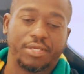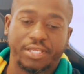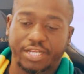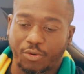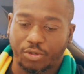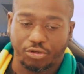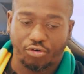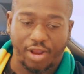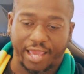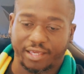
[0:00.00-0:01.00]
There were
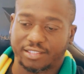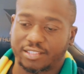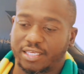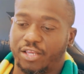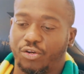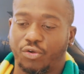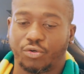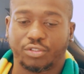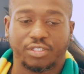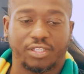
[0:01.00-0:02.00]
cracks. It
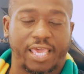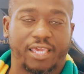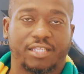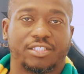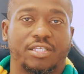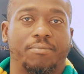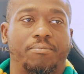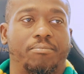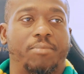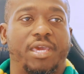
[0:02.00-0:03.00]
looked like
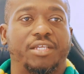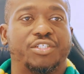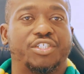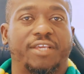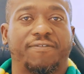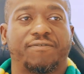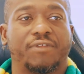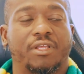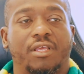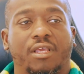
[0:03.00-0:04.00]
some makeshift
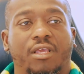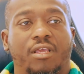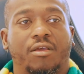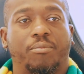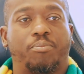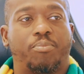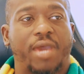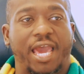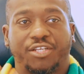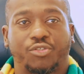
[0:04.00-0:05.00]

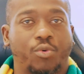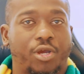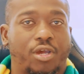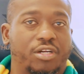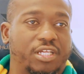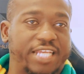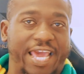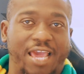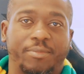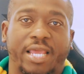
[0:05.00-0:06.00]
patchwork on a
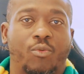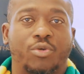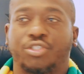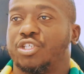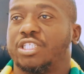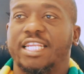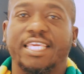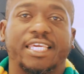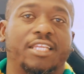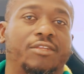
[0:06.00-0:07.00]
dam that was just
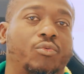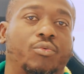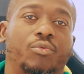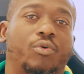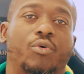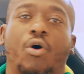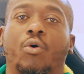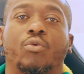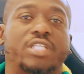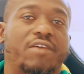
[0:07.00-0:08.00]
leaking,
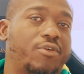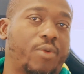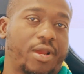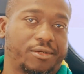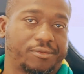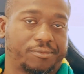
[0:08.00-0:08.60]
holes everywhere.